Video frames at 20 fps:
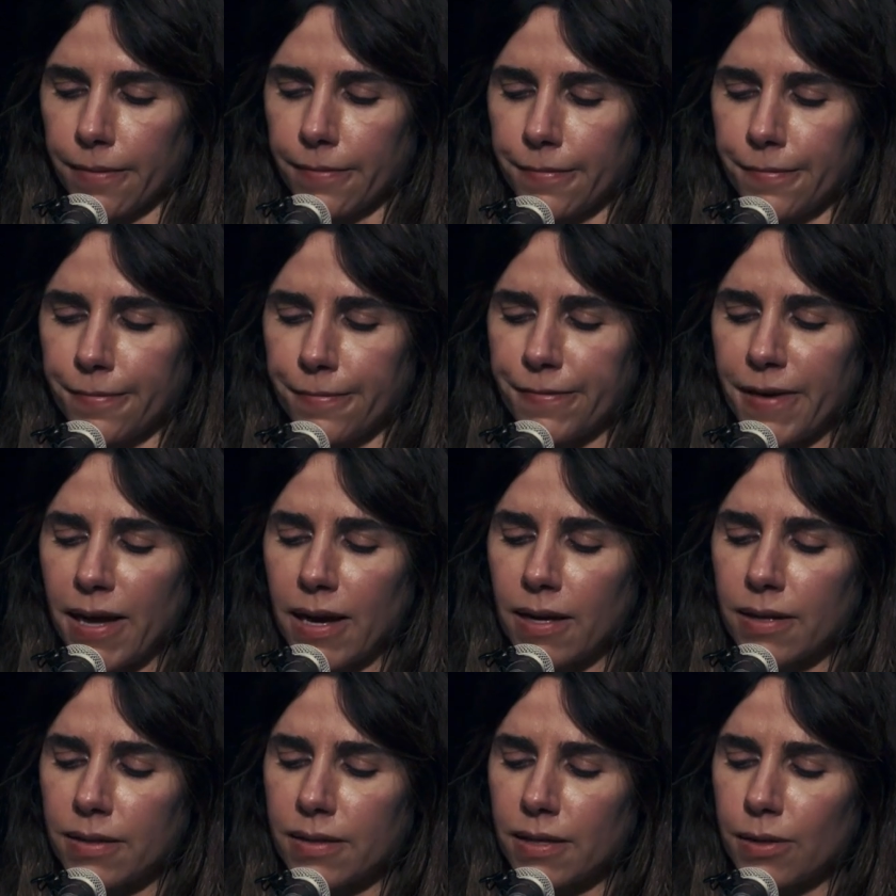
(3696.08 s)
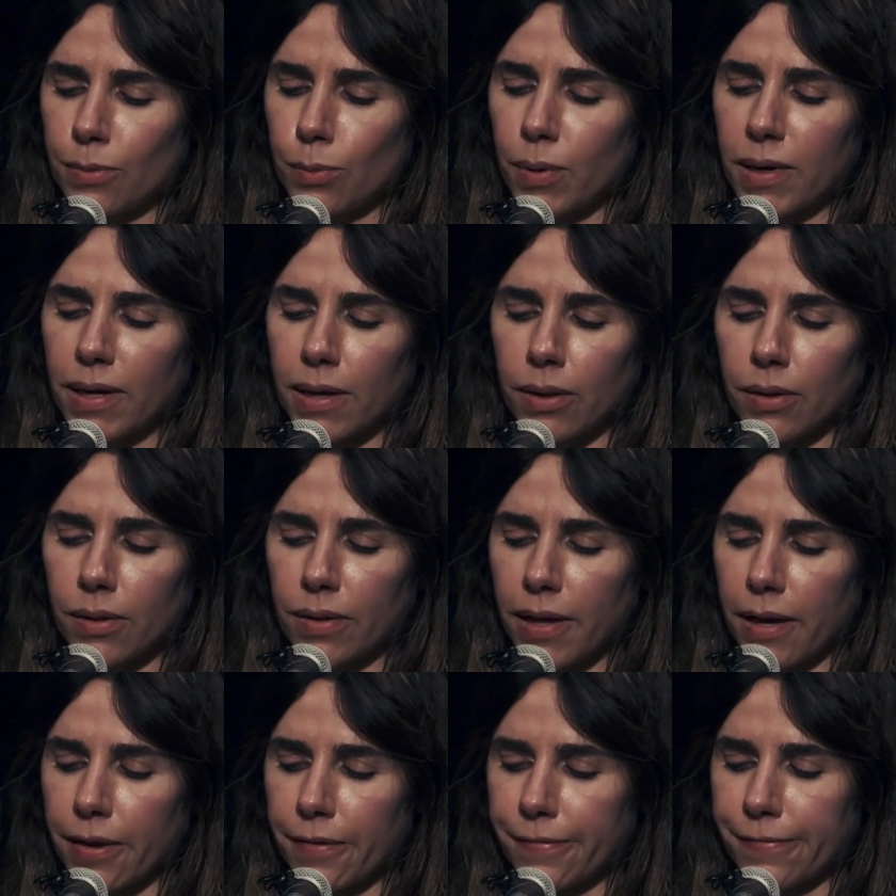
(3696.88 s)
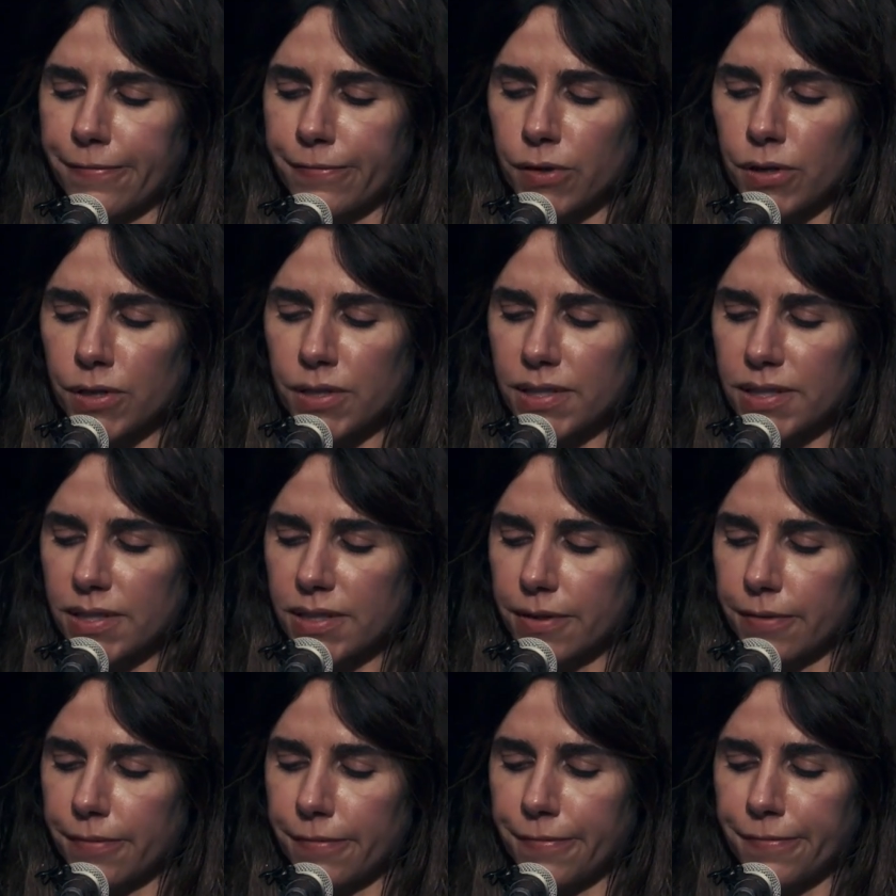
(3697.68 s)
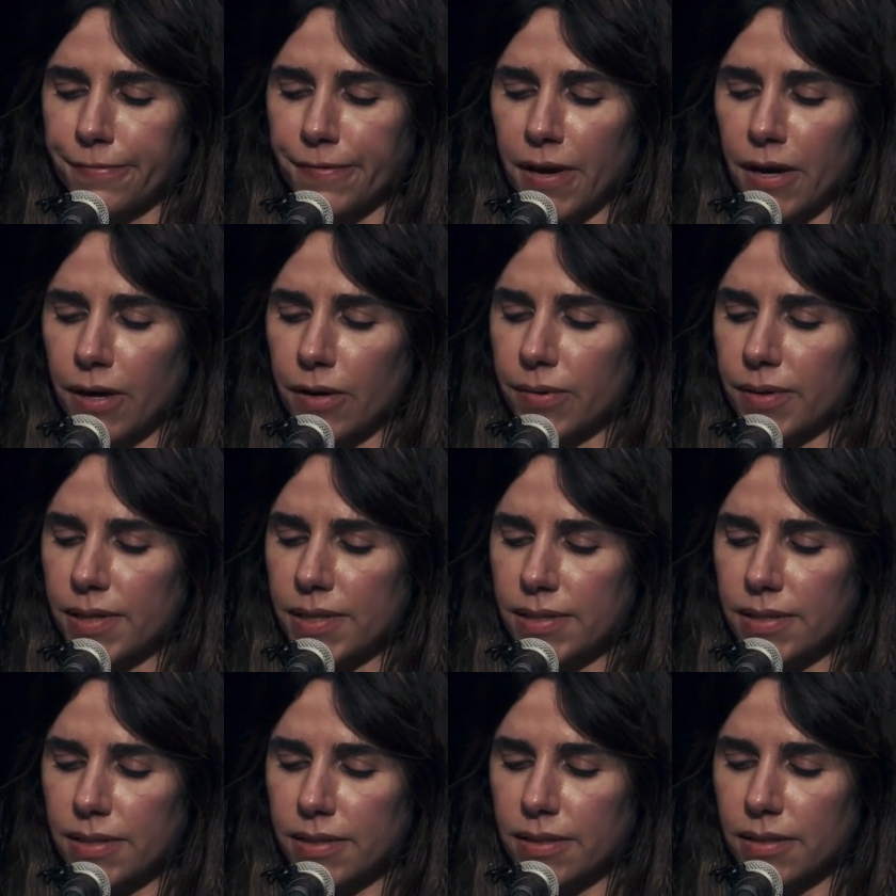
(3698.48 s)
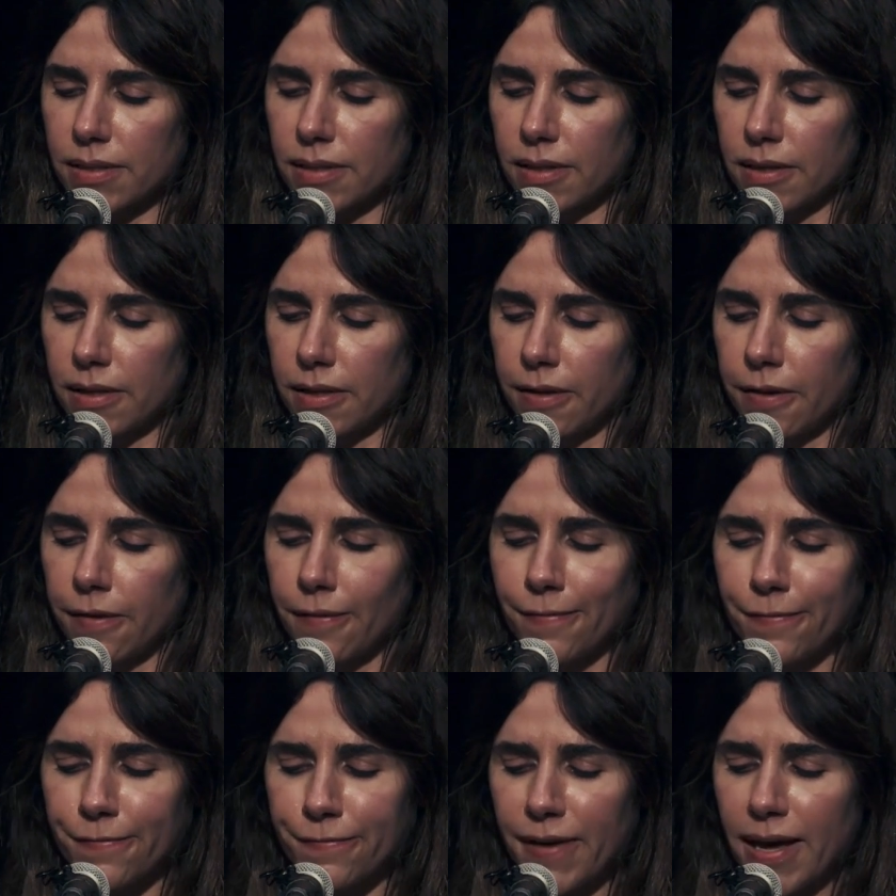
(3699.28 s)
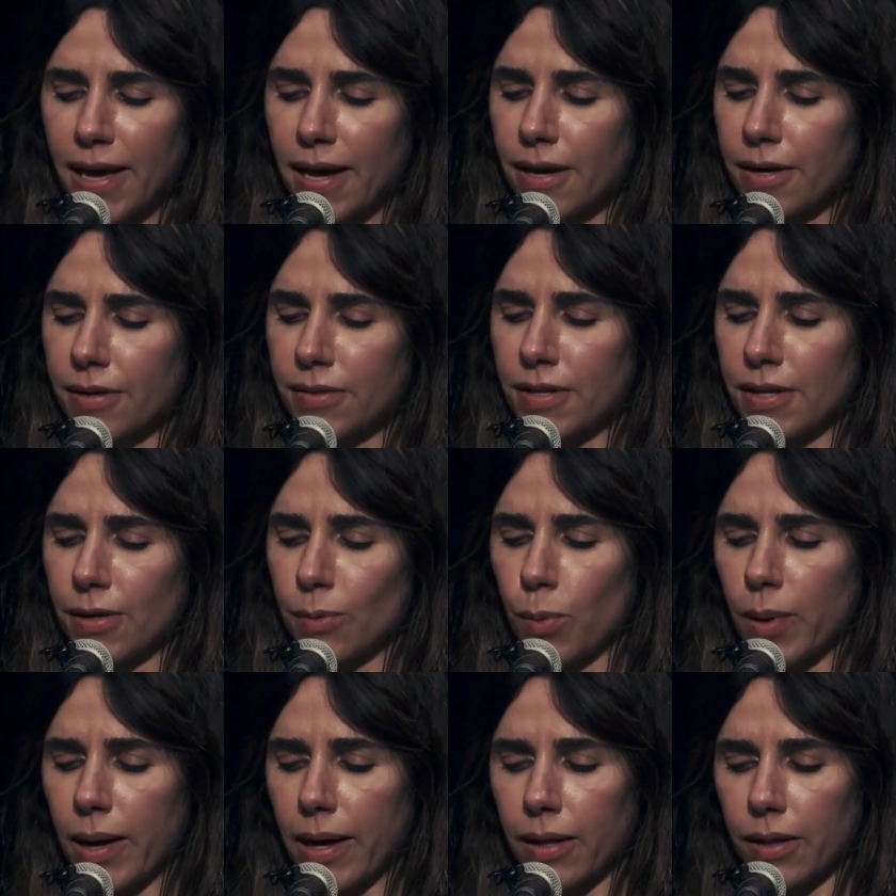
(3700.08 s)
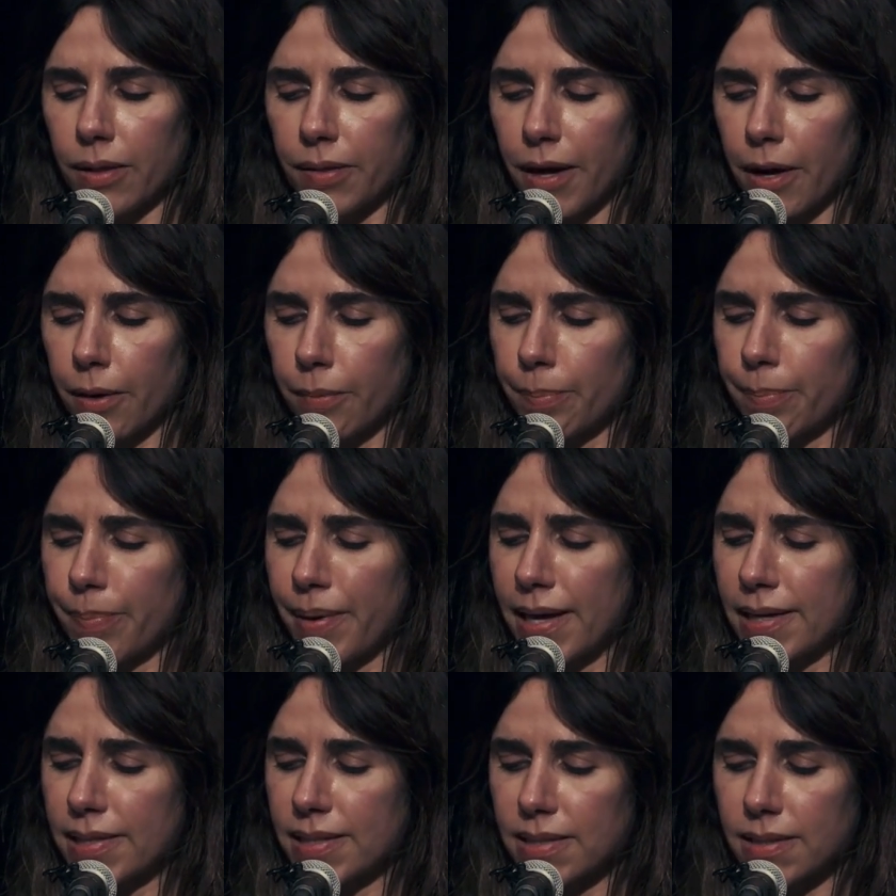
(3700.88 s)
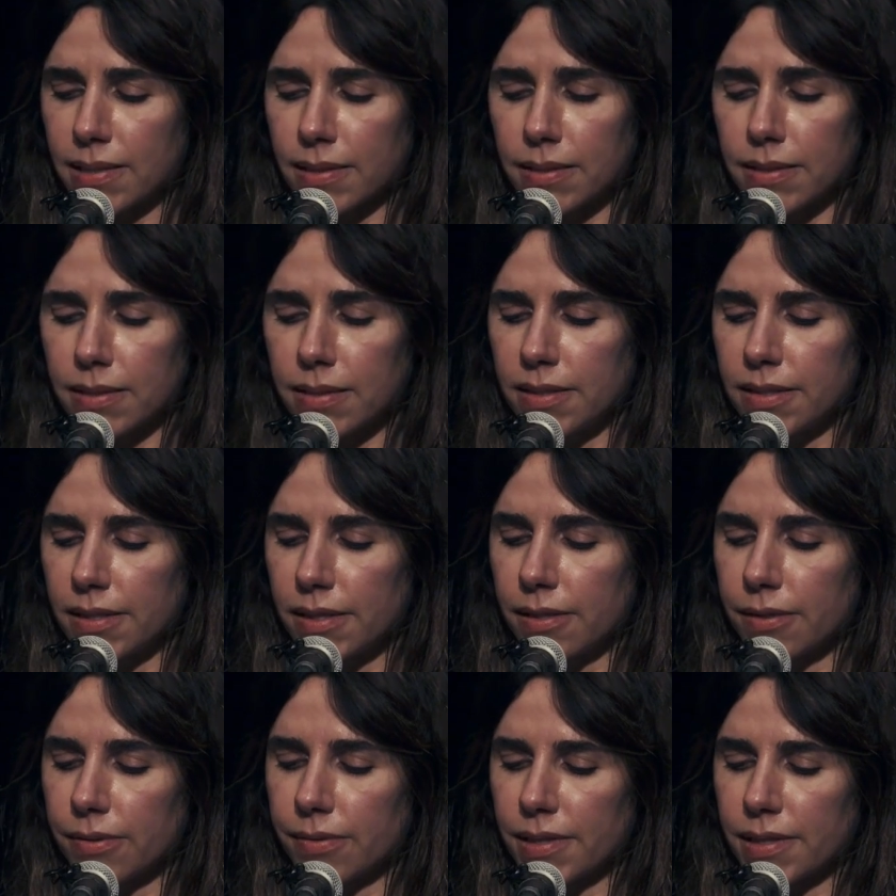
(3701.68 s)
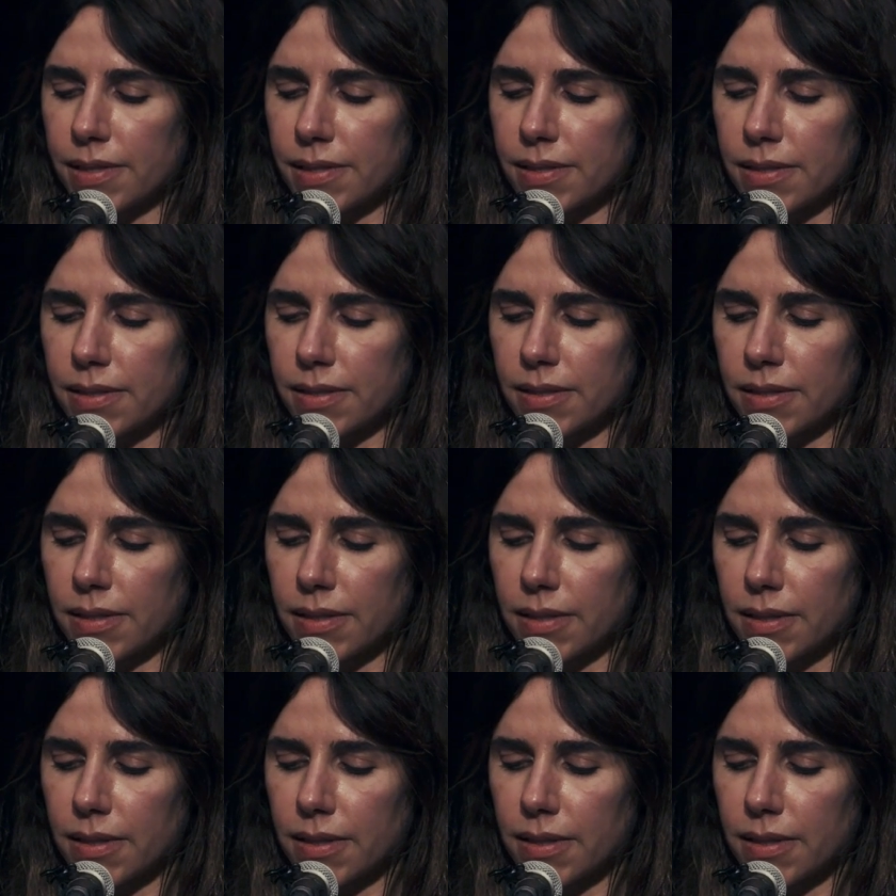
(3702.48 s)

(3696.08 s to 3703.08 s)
Fare thee well, thou first and fairest, fare thee well, thou best and dearest.